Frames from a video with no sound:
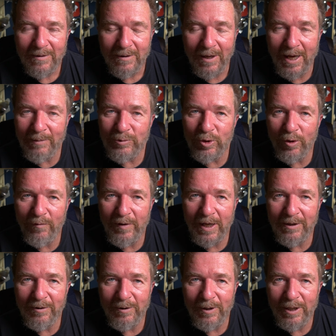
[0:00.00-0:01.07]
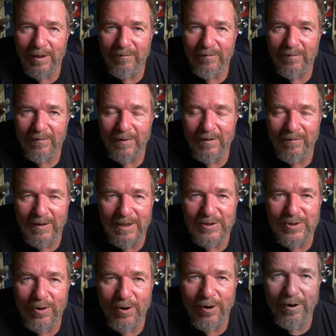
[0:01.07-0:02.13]
I'm Joe Van Cleave, and
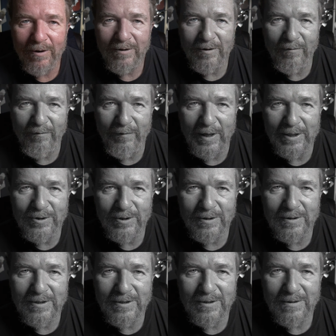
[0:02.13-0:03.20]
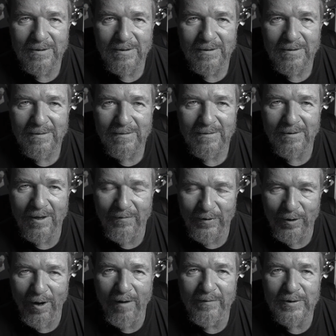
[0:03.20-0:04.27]
these are Confessions of an
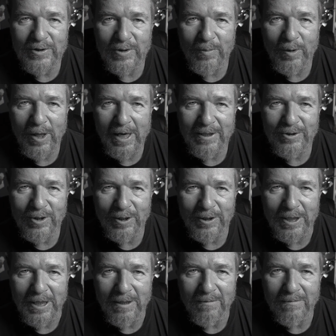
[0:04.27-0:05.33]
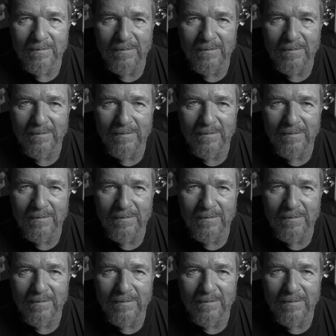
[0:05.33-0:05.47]
Office Supply Junkie.